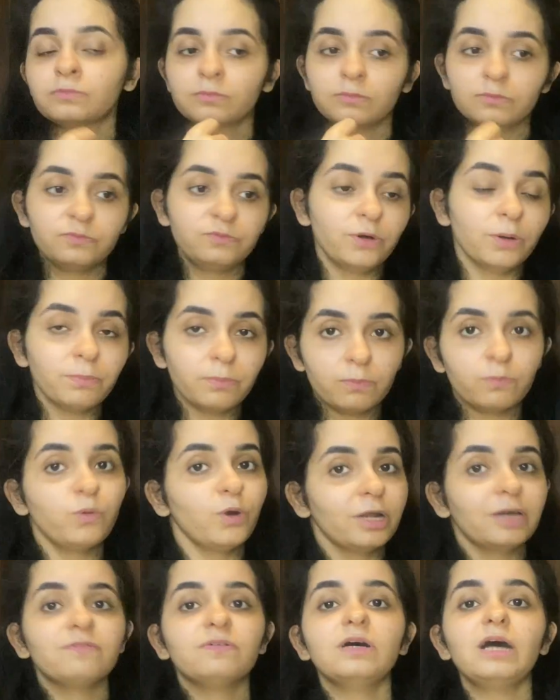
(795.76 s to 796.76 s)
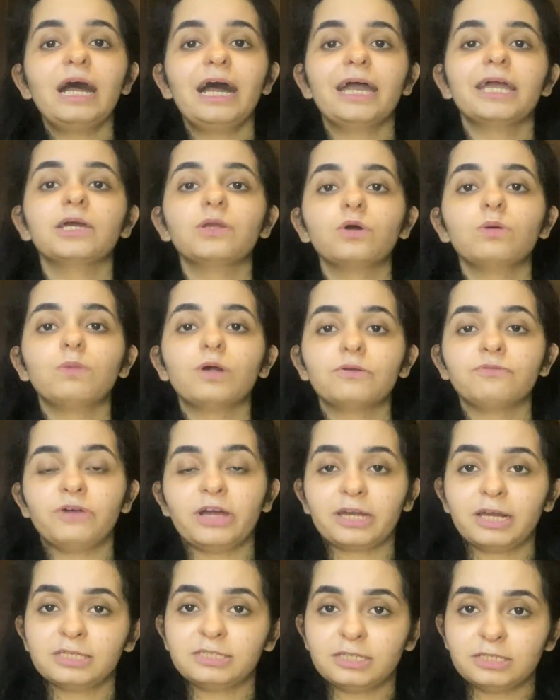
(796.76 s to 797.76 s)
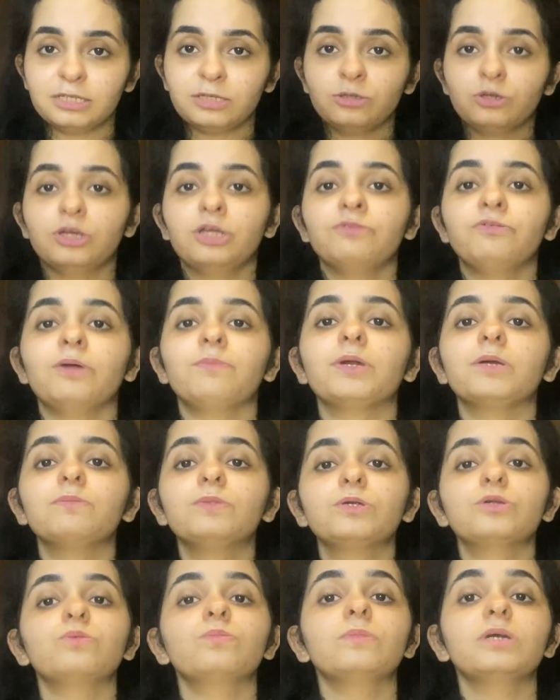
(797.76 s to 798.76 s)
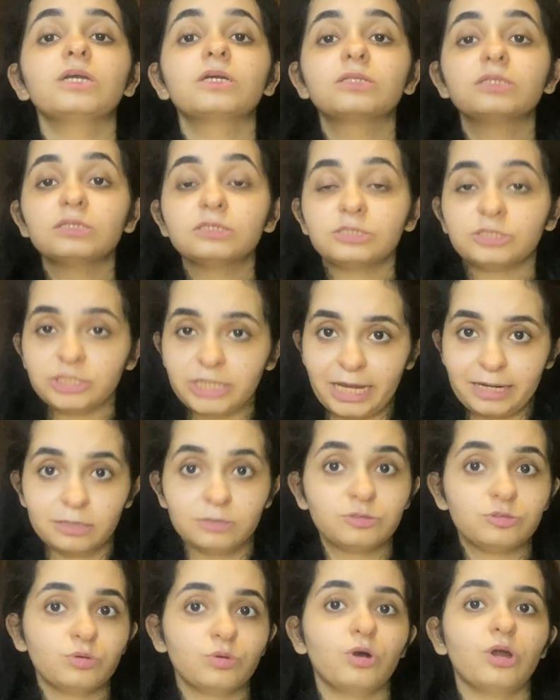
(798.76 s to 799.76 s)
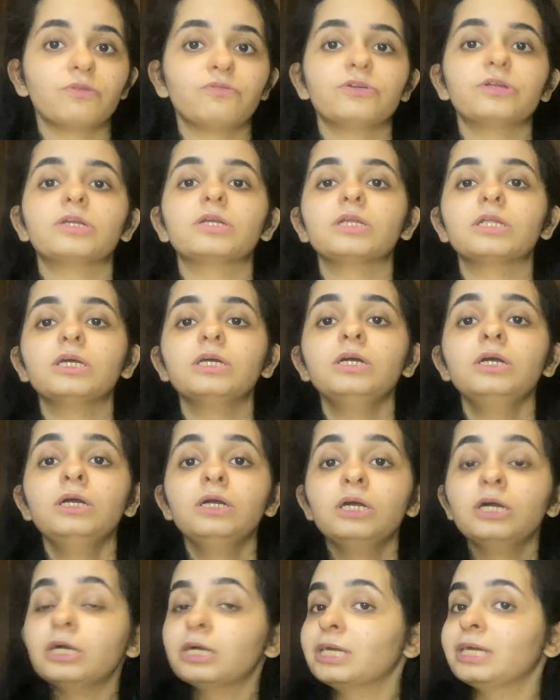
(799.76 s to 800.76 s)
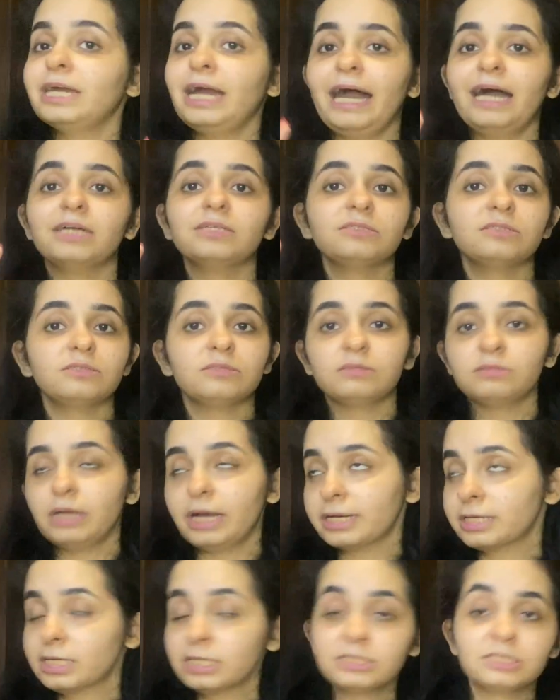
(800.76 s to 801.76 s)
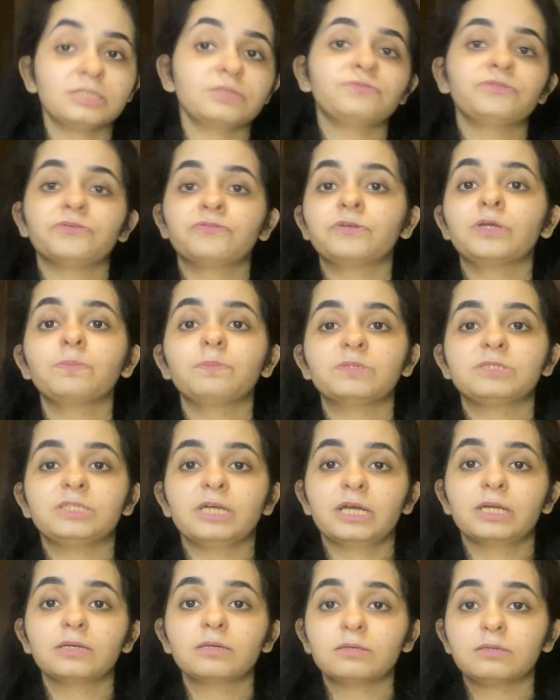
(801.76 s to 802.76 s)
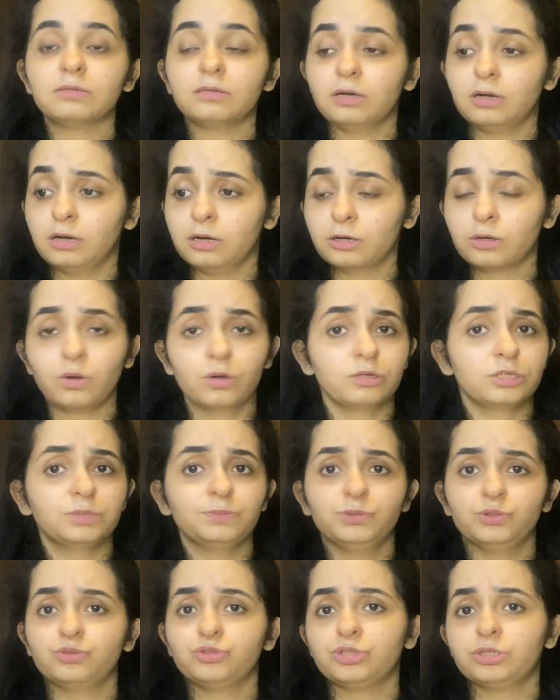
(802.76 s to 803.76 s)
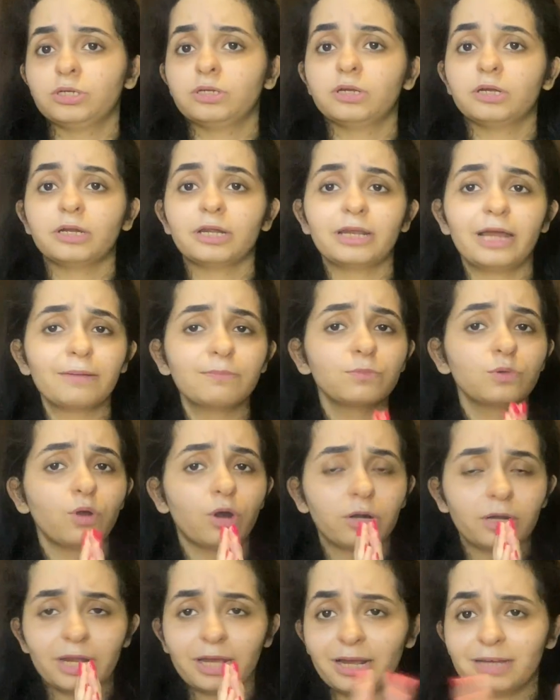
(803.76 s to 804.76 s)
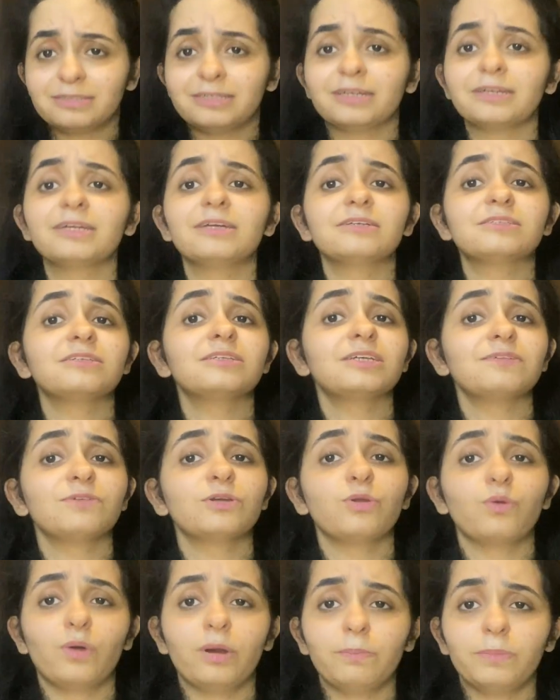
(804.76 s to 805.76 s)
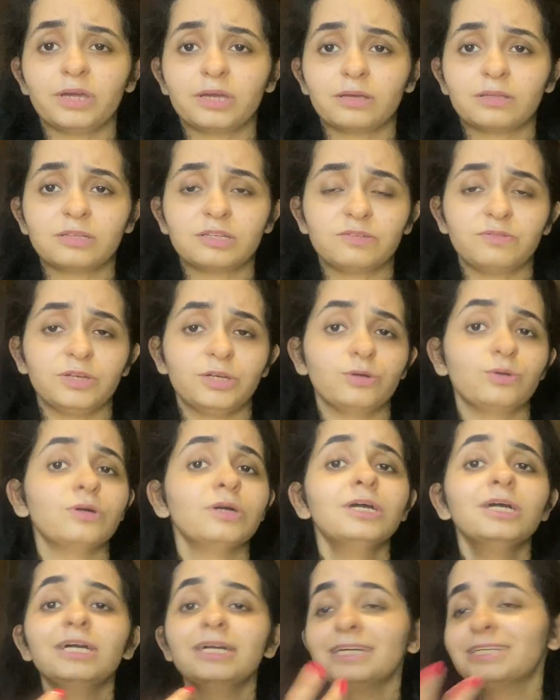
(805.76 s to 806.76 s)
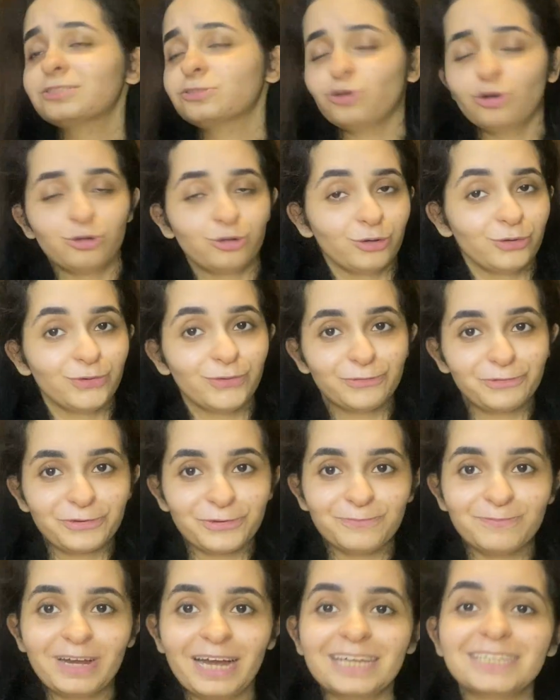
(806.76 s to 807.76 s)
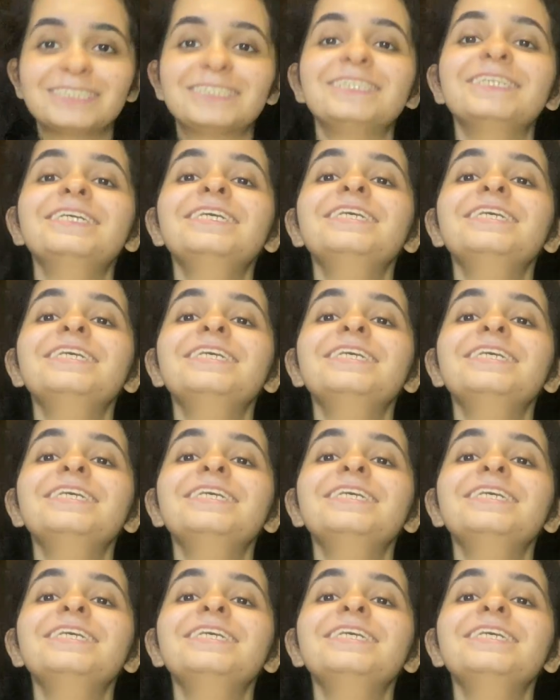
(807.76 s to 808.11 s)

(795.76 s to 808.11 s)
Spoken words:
from whatever I know about finance, I think today if I'm able to make this channel so confidently, he has at least a 50% contribution in it. And I'm not, like I said, he doesn't even know I'm making this video. He's not on YouTube, guys.